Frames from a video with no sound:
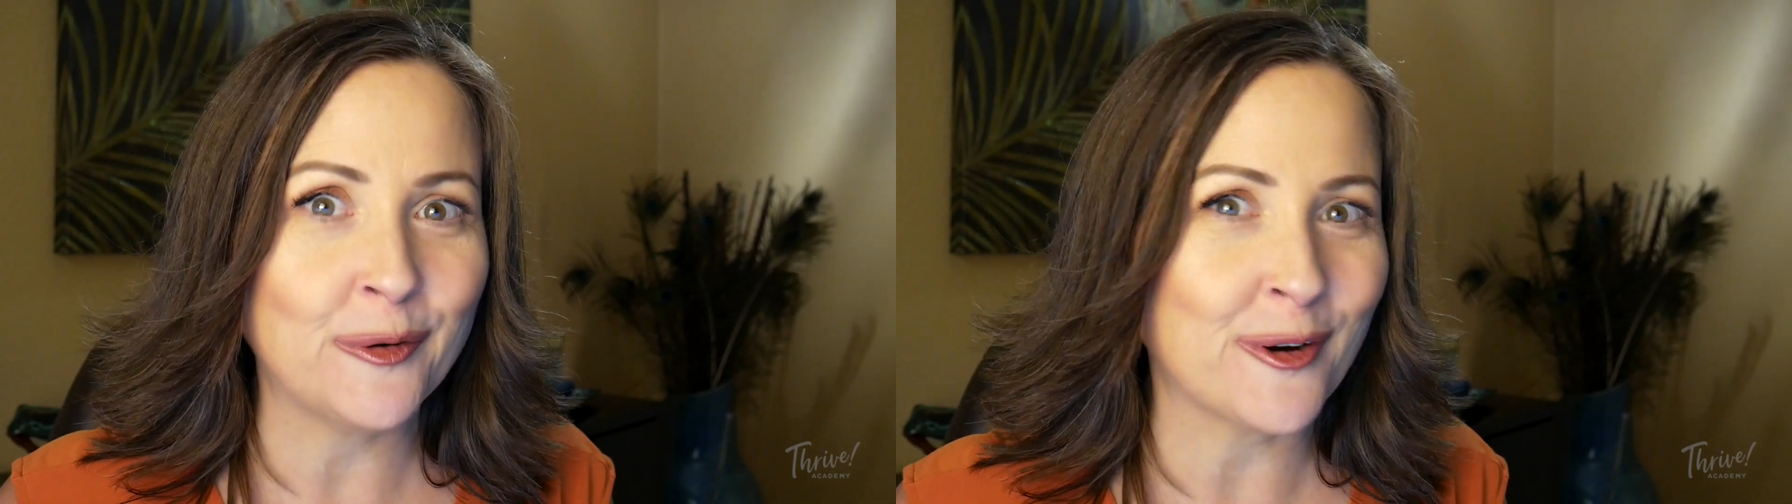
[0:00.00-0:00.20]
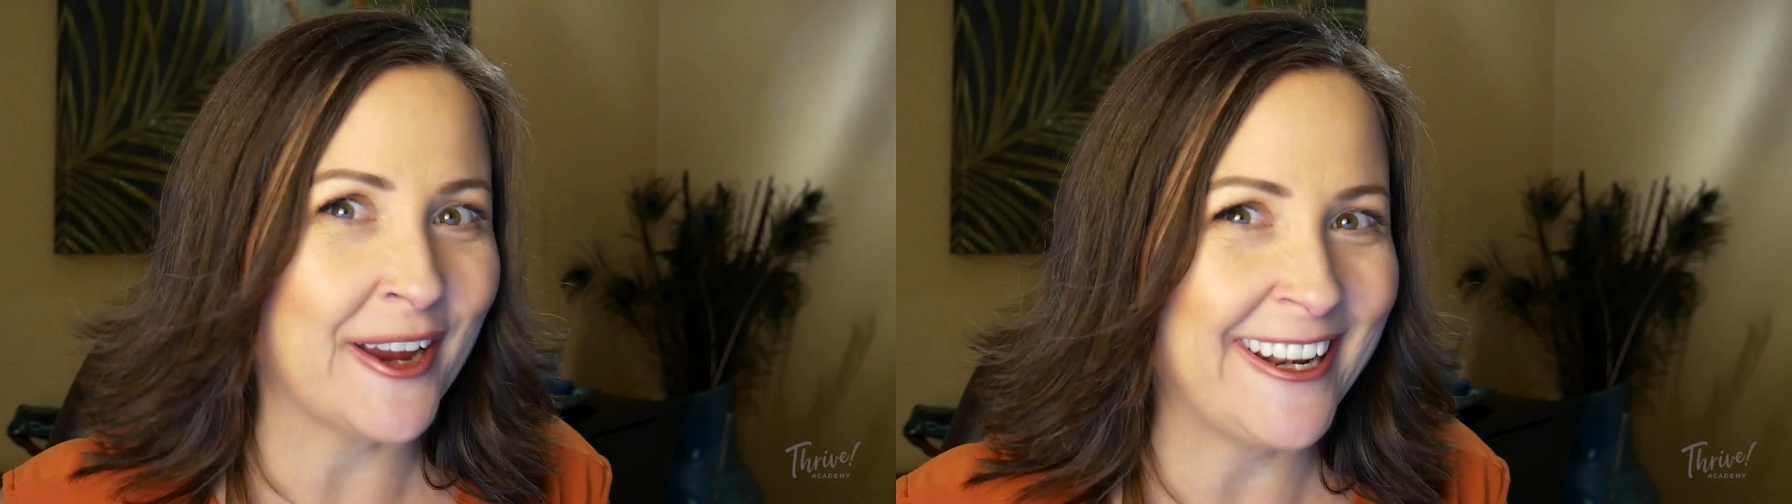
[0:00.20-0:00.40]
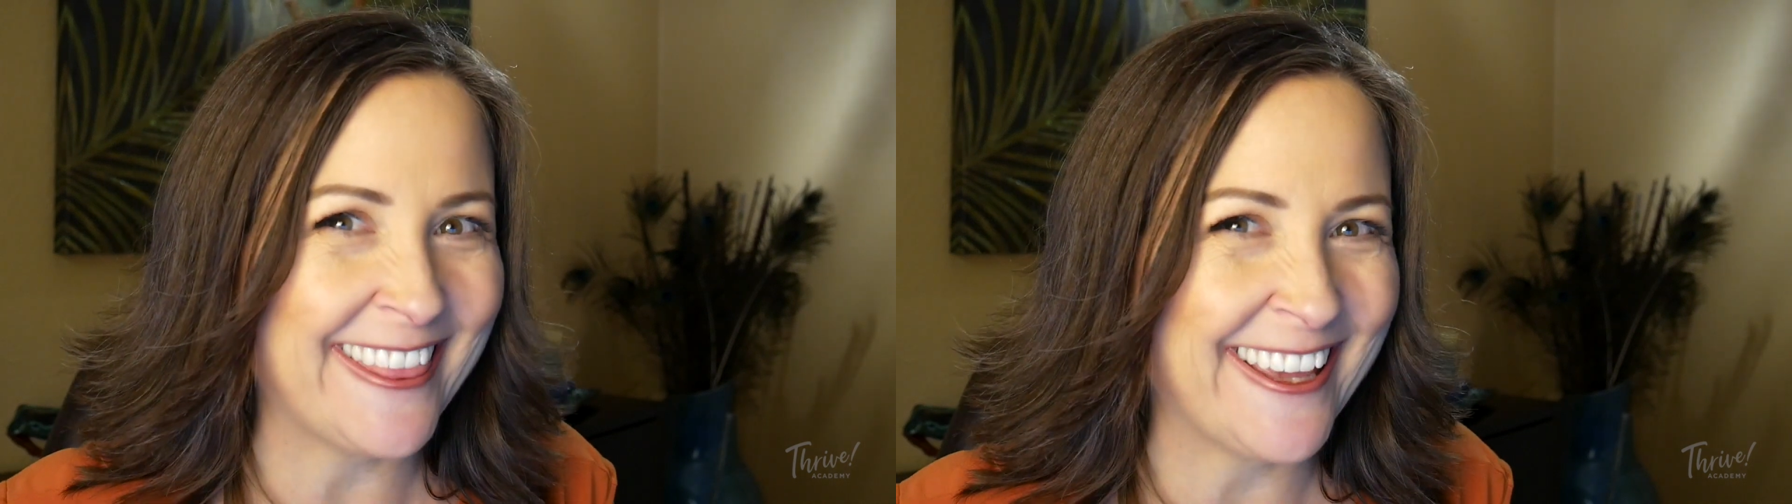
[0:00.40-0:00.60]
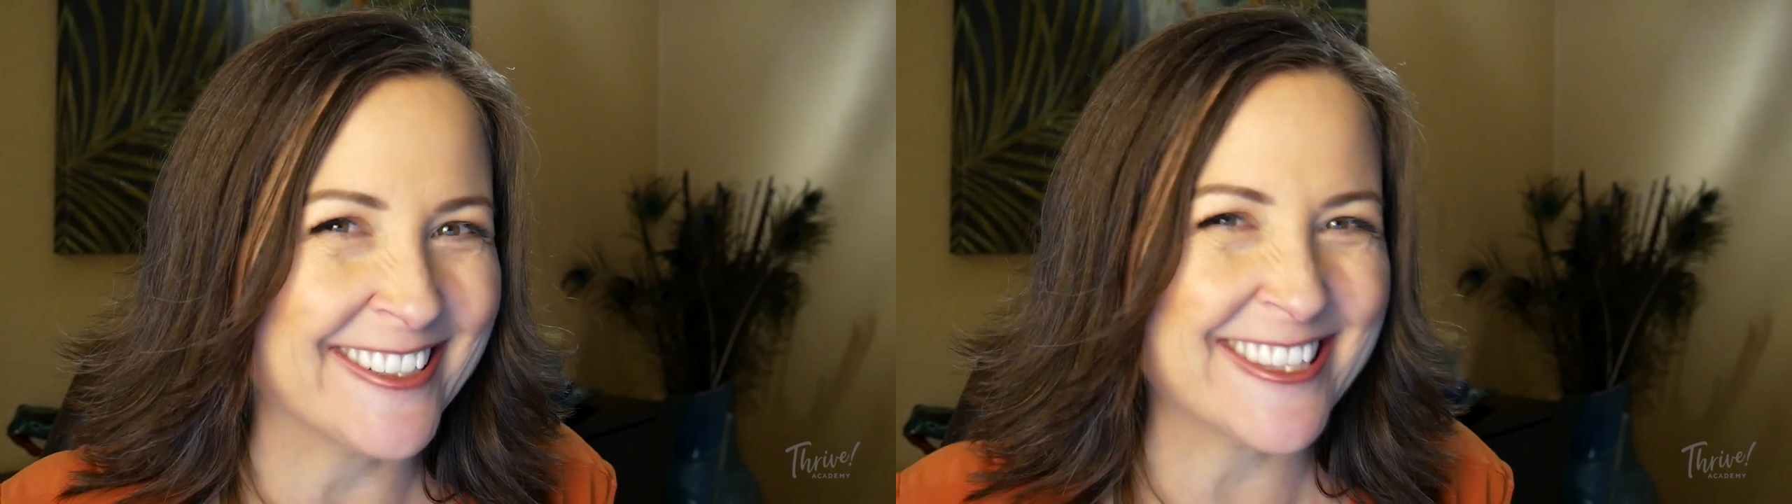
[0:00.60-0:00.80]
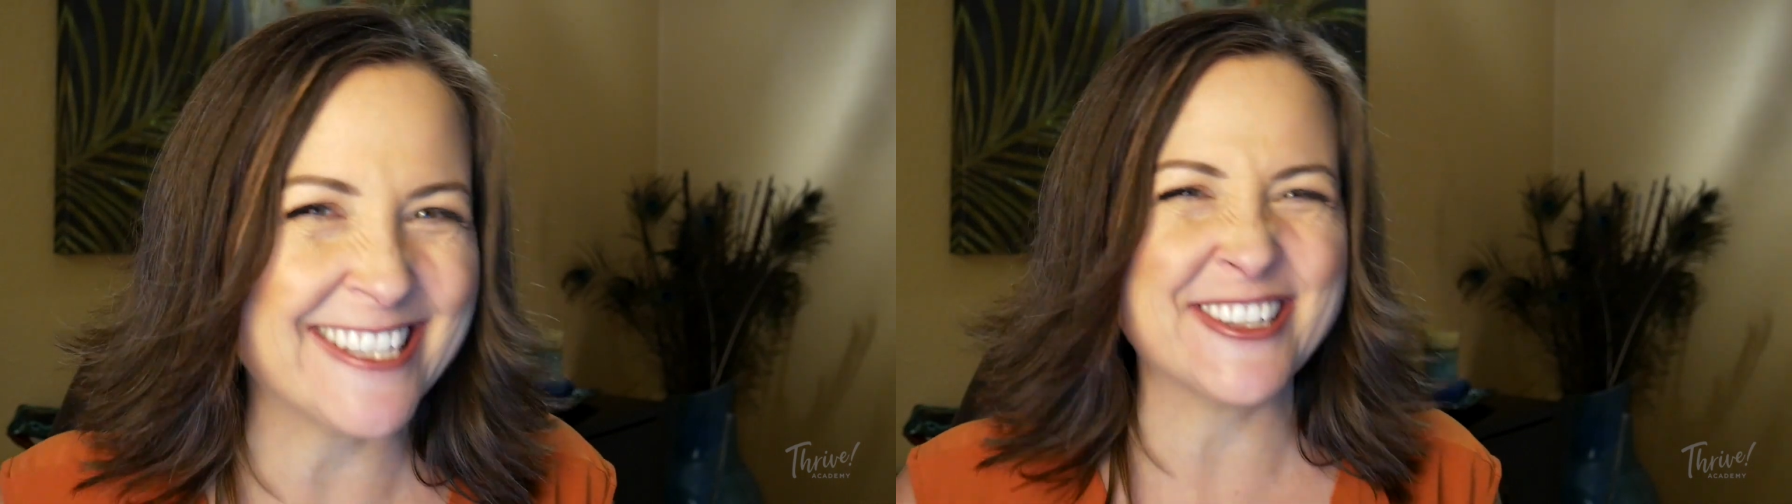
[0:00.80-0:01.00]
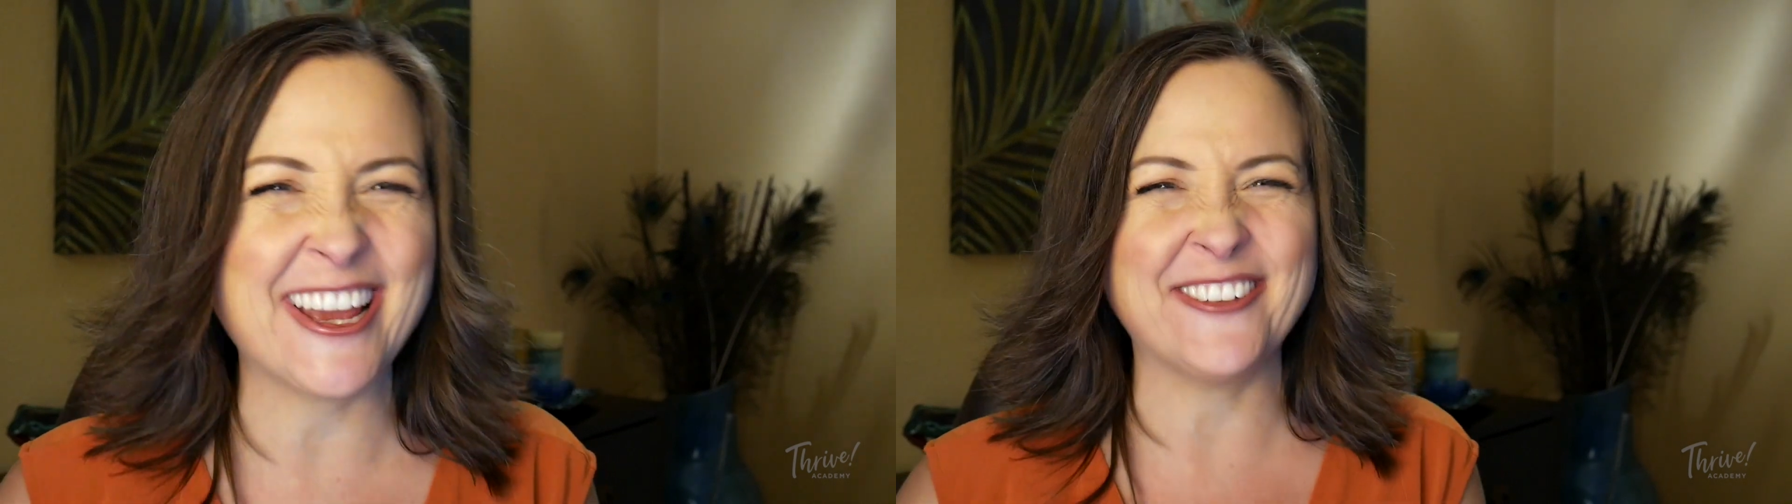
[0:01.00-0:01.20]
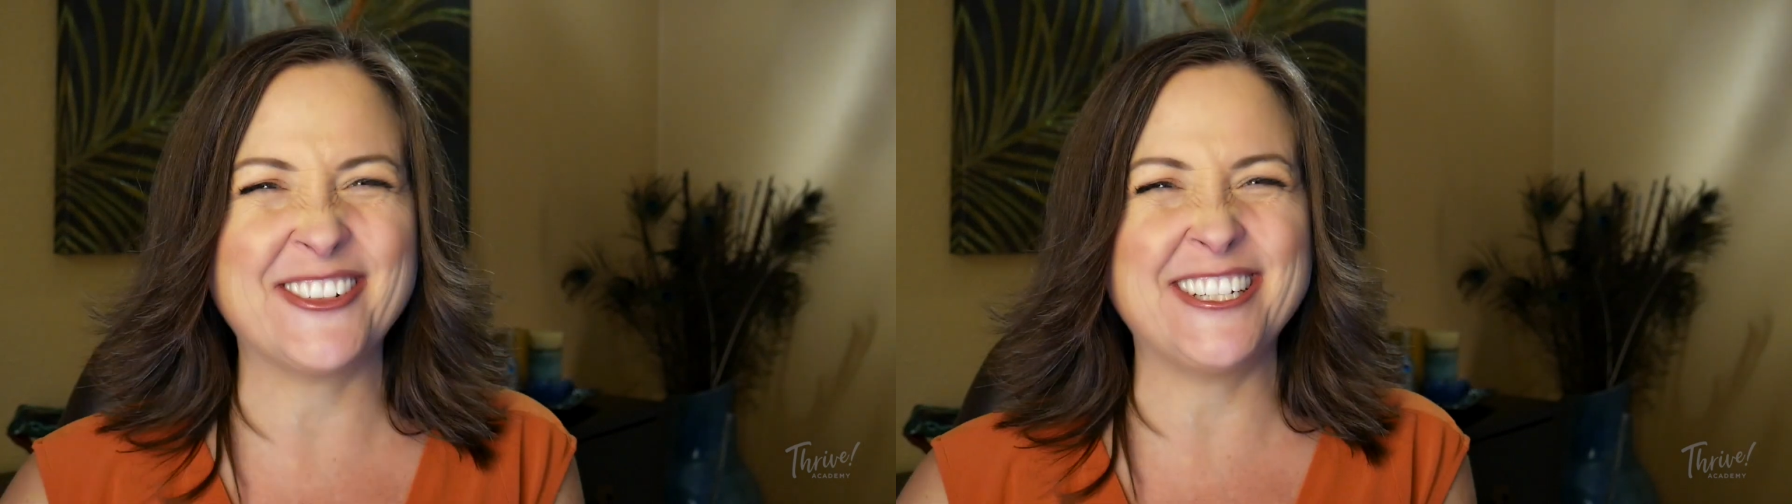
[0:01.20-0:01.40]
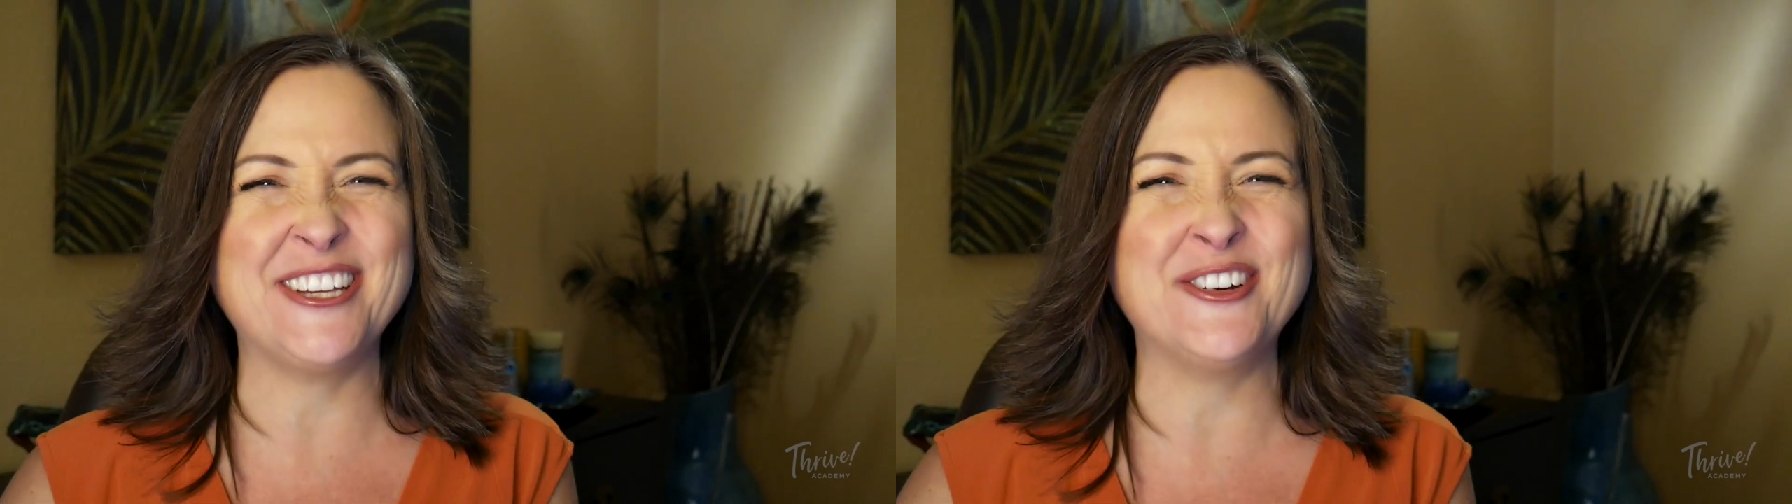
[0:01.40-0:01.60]
or anything else that you have
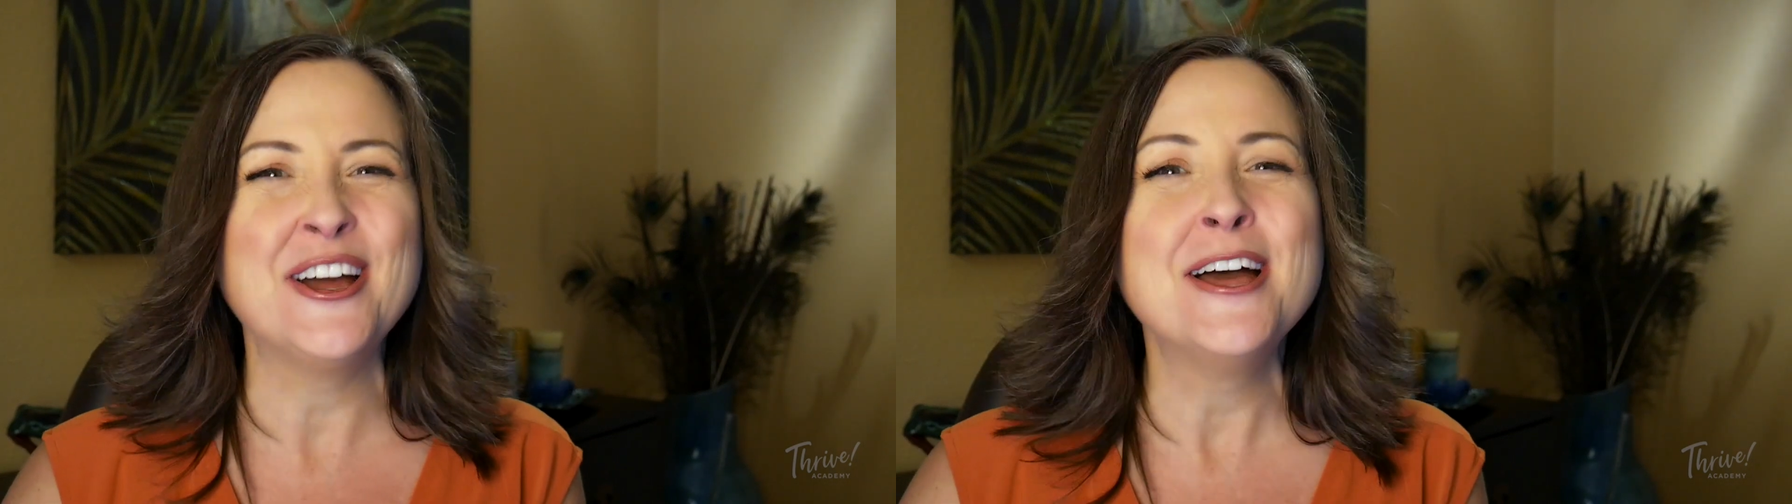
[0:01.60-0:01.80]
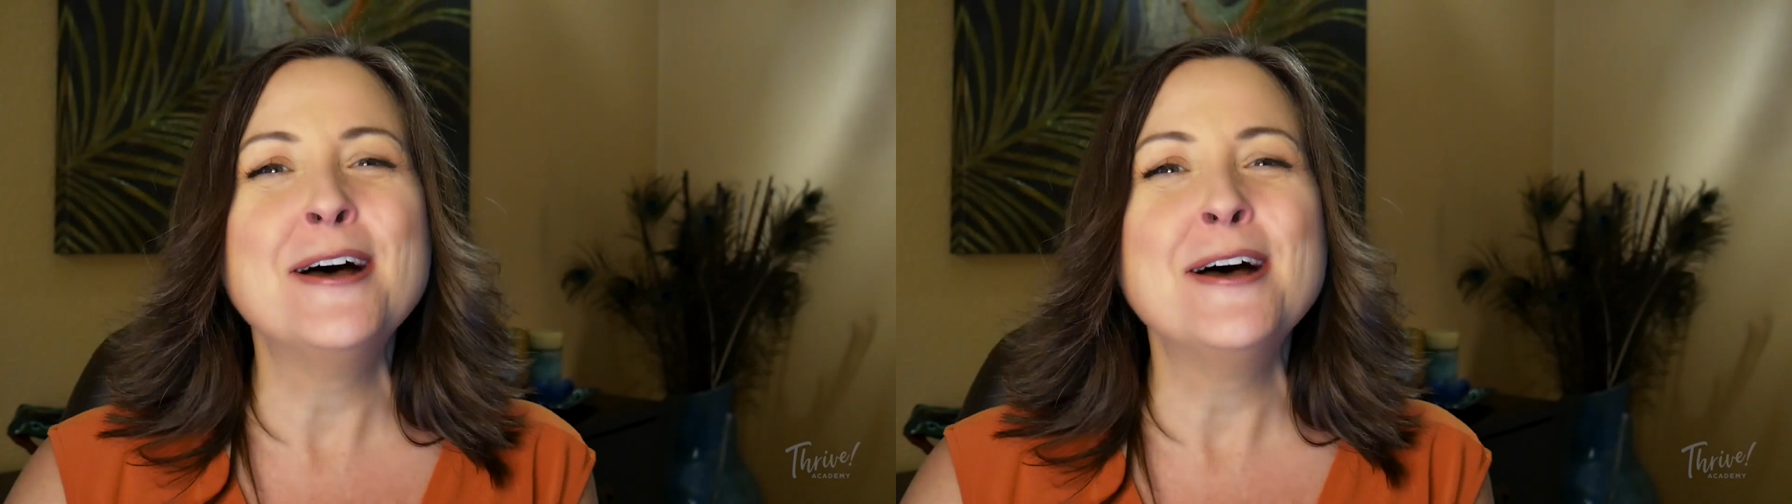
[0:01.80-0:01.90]
to do